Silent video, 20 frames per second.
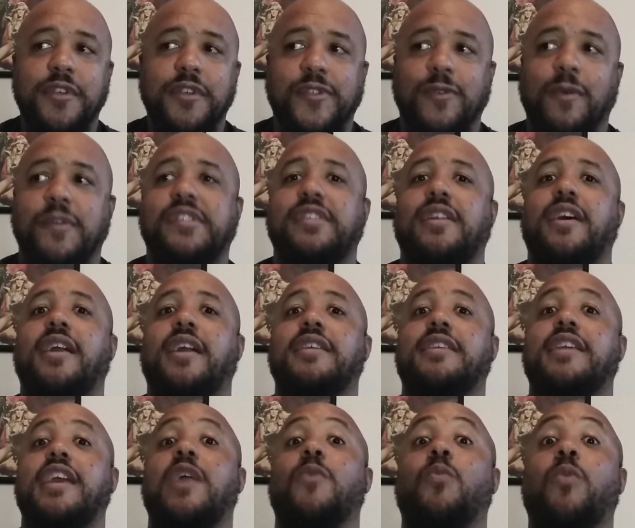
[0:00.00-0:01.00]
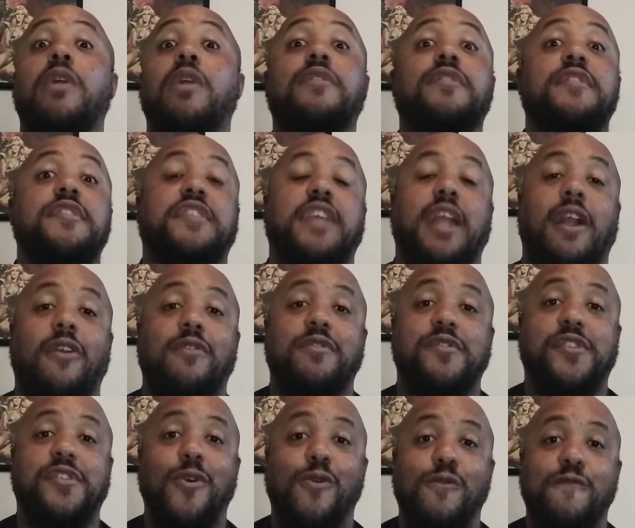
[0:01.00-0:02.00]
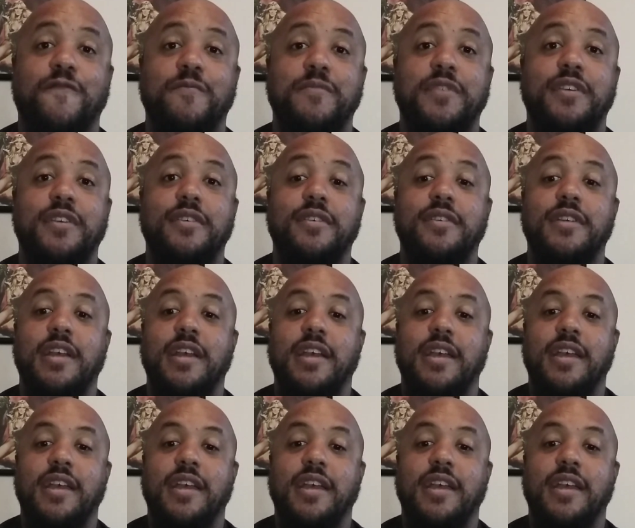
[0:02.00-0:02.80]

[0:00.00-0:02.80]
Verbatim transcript: So it's like, damn, where do these characters go from here?